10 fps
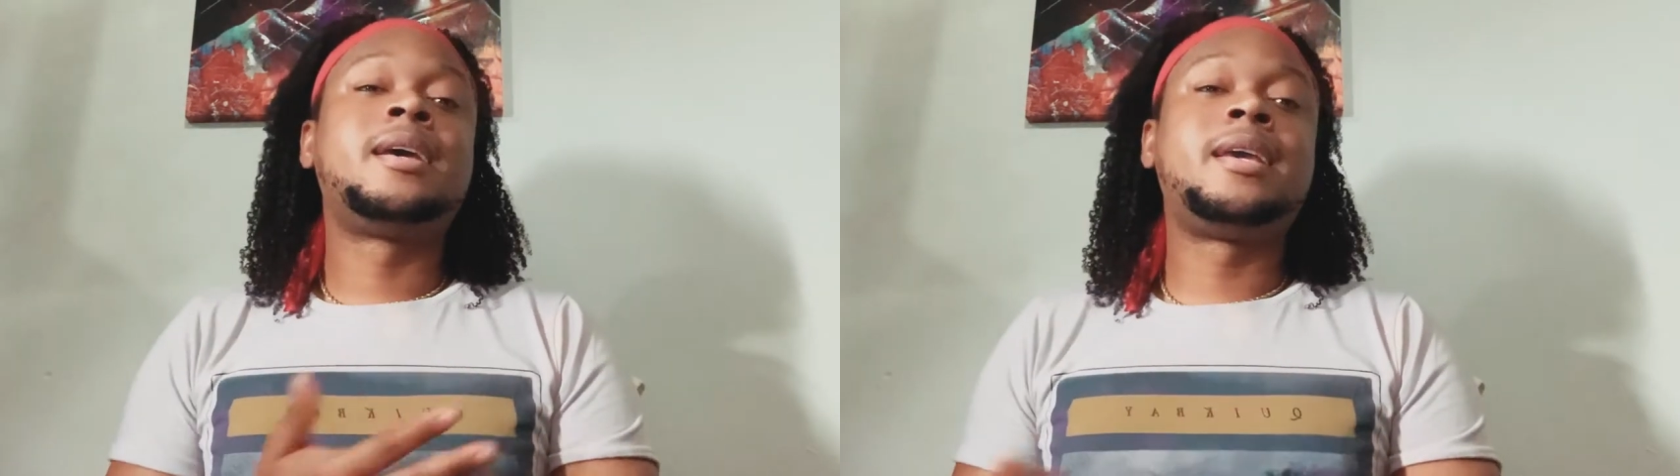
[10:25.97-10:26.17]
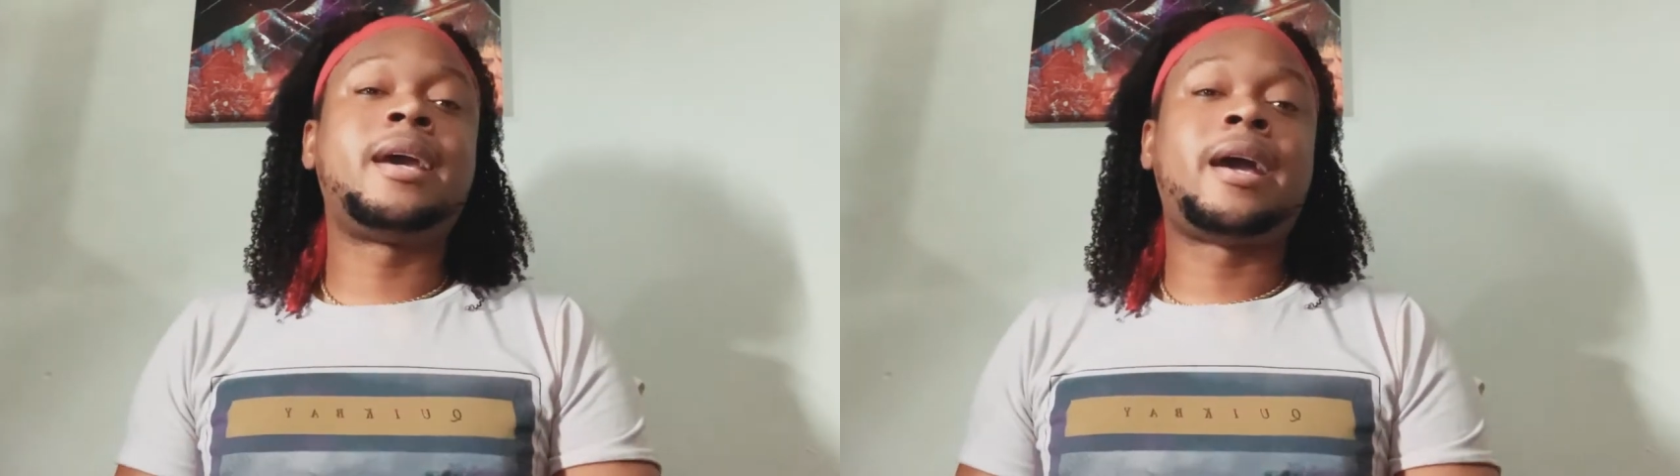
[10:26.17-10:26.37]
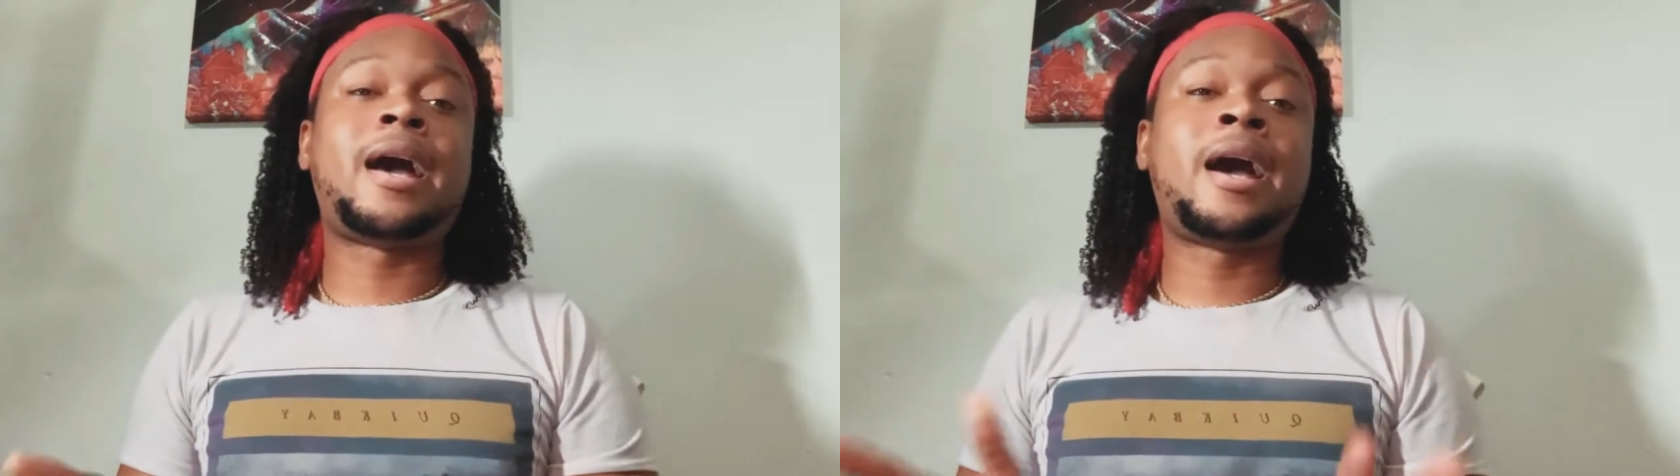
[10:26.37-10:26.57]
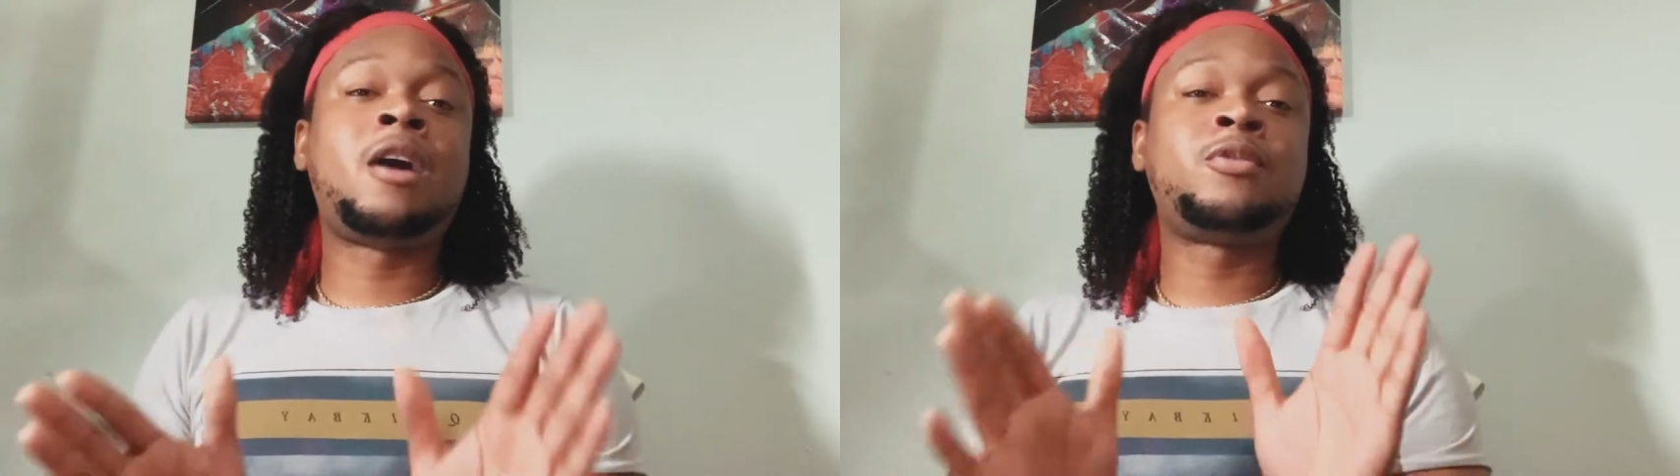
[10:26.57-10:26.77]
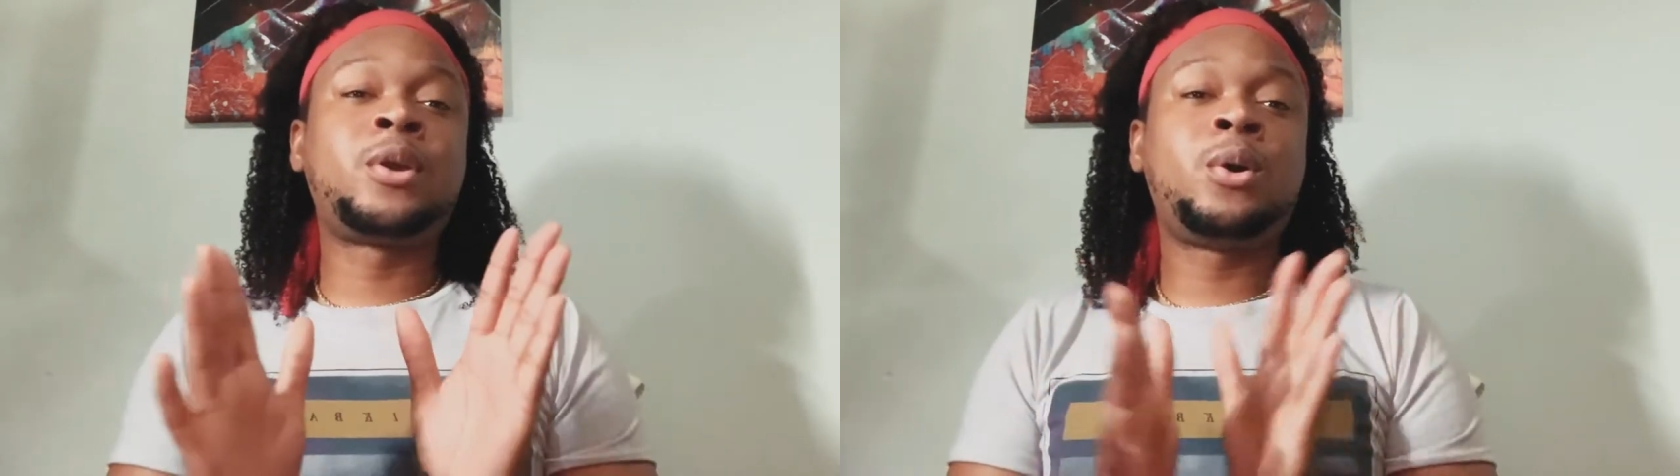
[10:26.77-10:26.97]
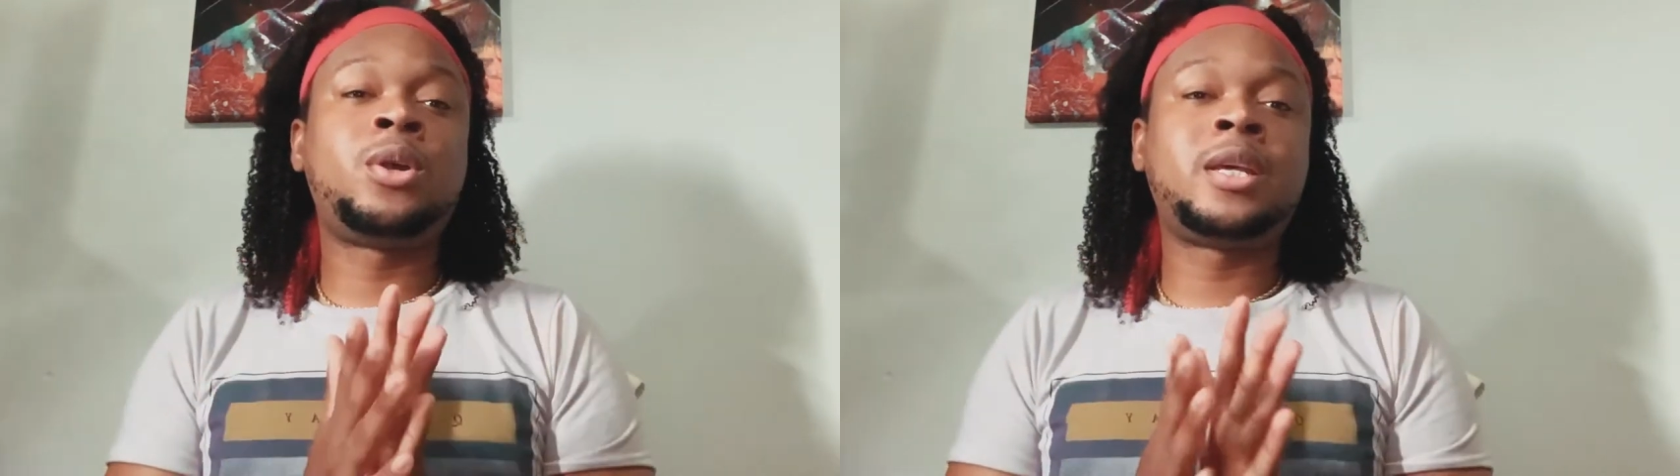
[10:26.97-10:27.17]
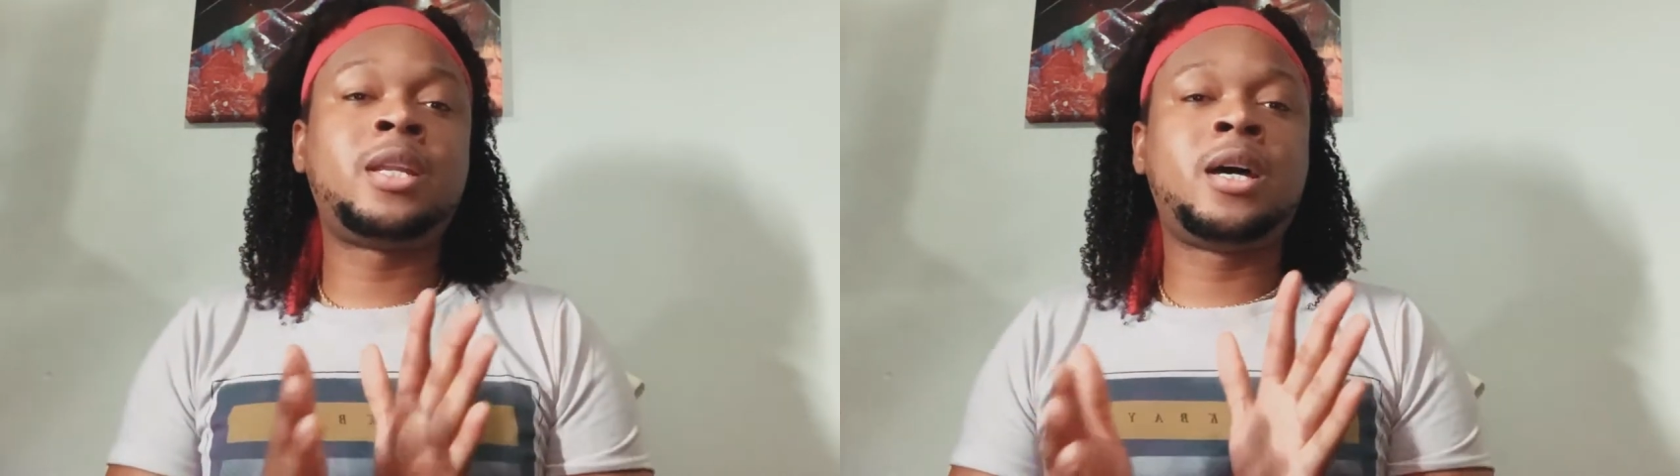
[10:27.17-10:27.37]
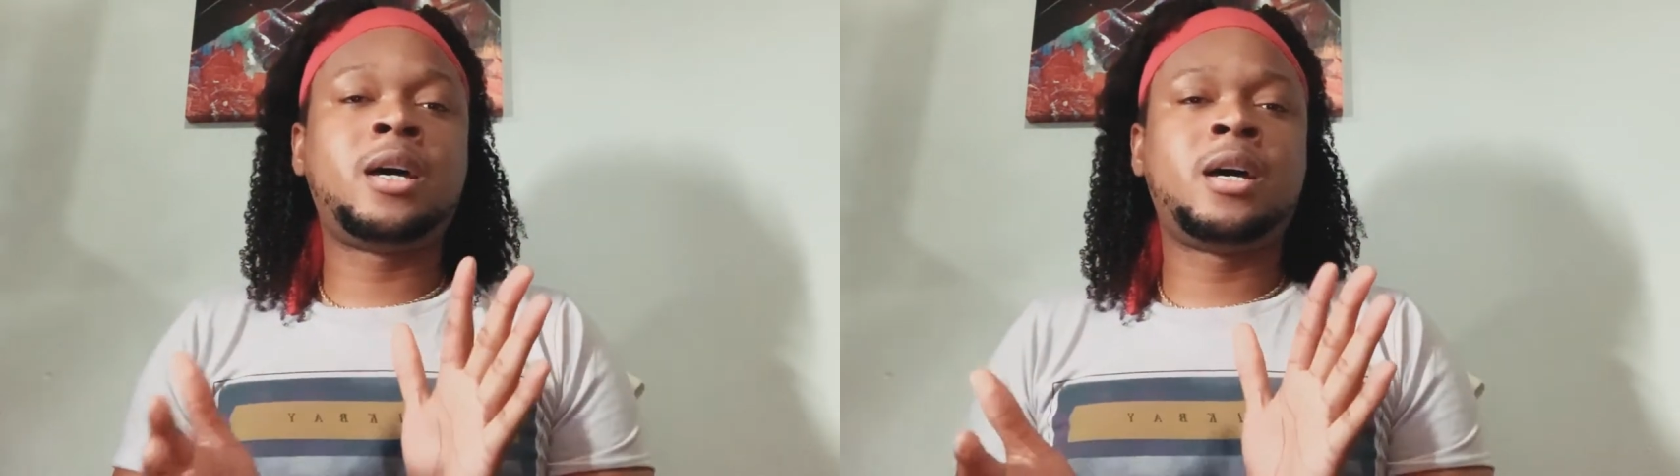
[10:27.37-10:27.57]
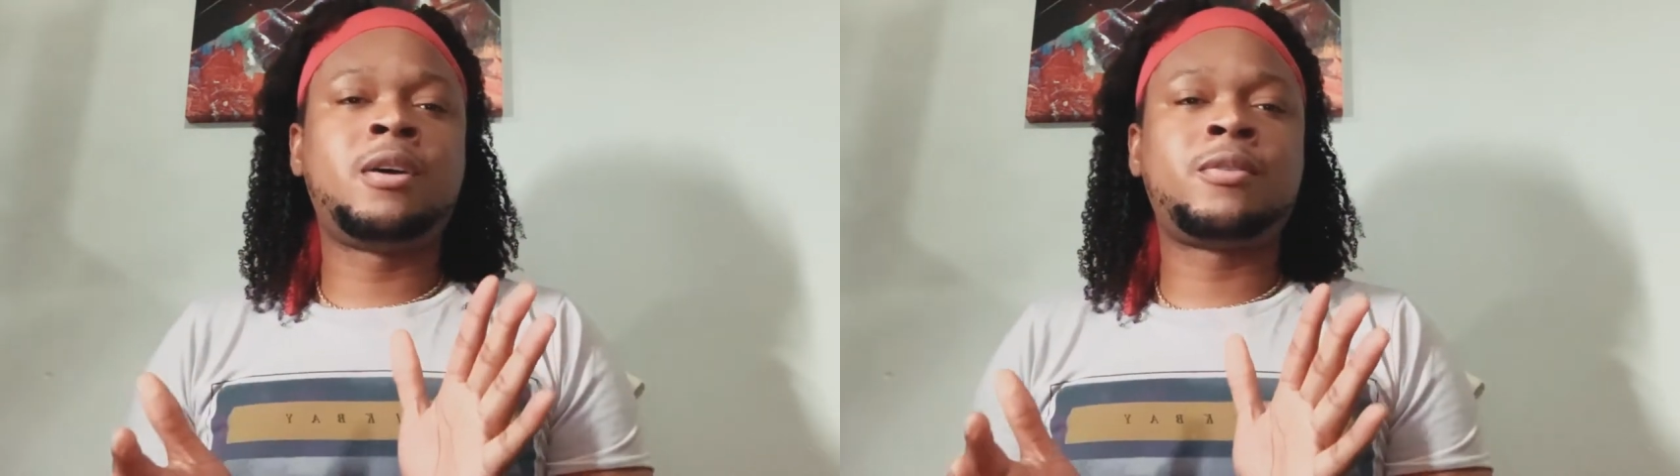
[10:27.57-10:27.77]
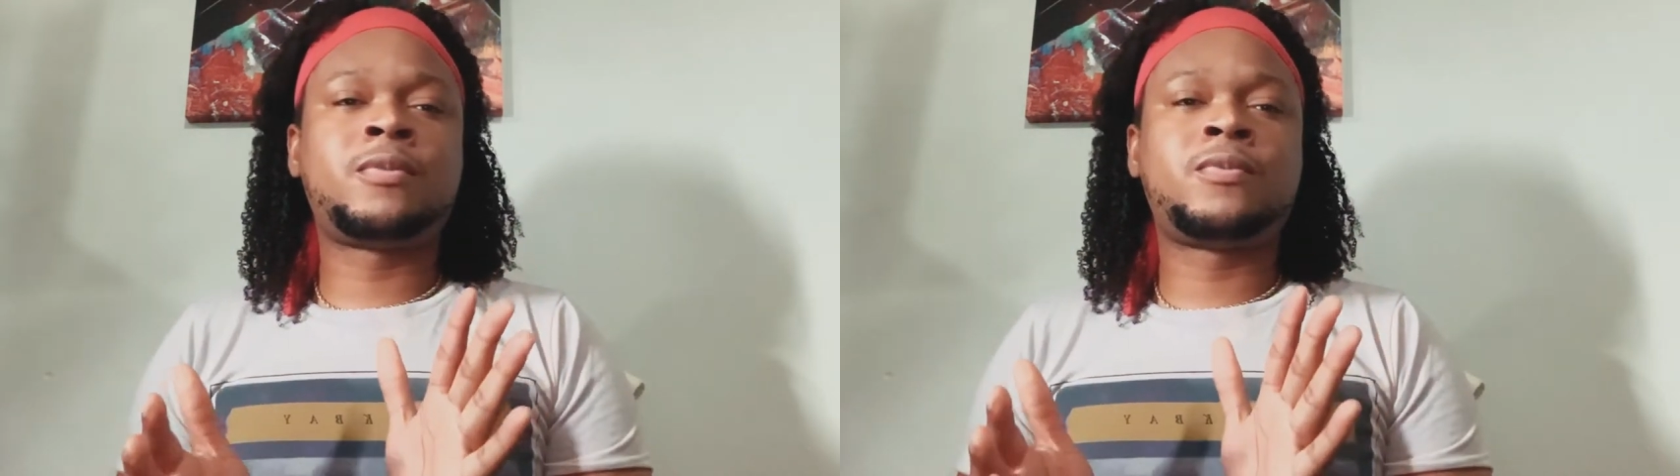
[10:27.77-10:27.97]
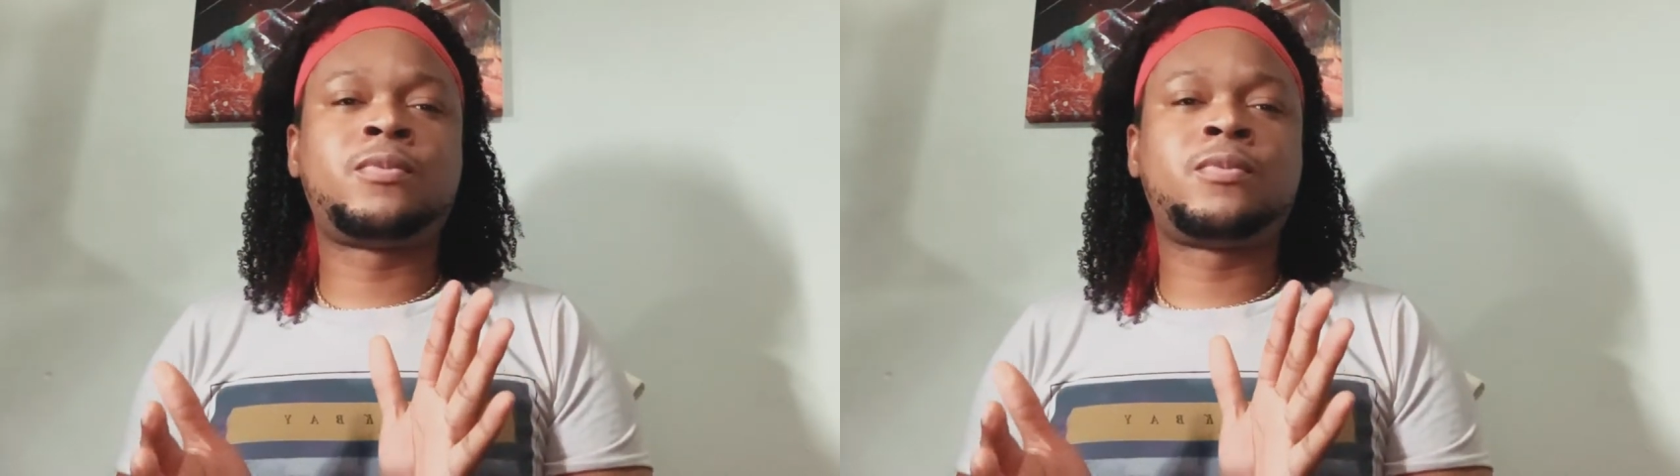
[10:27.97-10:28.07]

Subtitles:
Yeah, I have recorded a